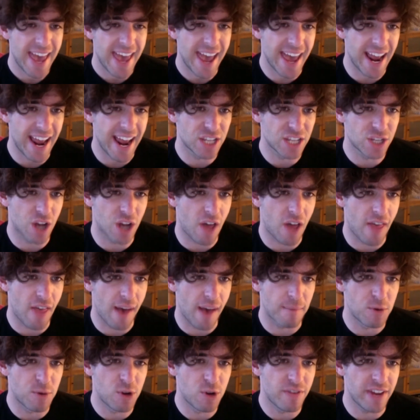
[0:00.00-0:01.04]
And I saw
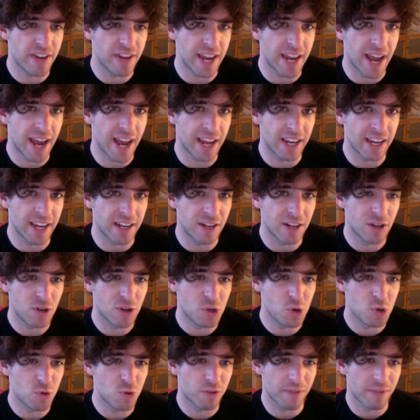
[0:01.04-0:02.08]
that movie and I
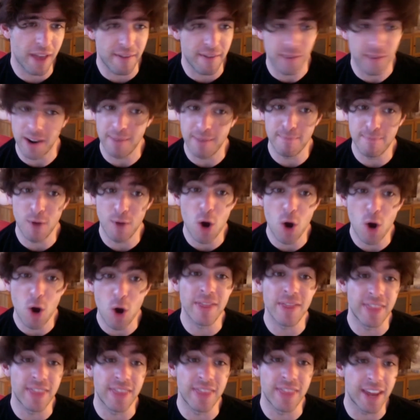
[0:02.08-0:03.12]
knew from that very
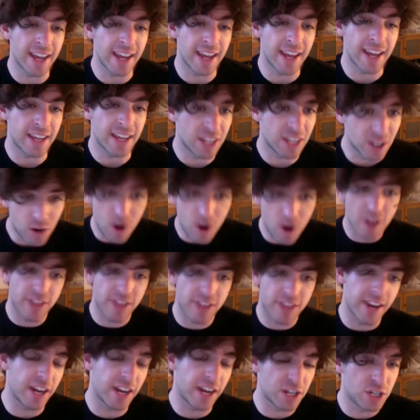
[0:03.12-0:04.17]
moment that the only
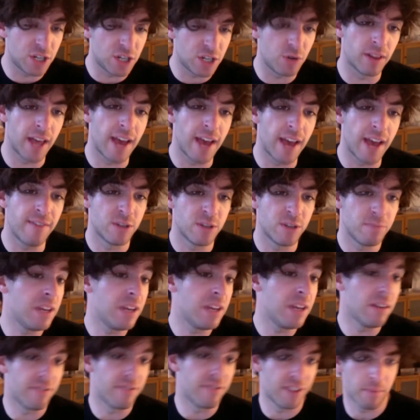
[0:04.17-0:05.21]
thing I could do in life is
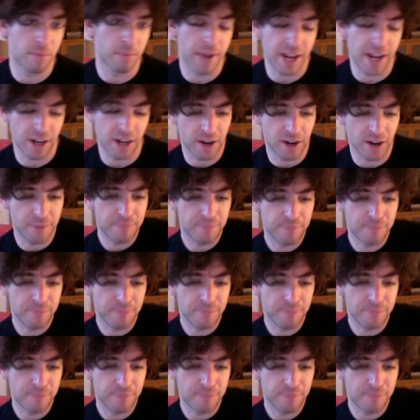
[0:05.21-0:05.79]
be a filmmaker.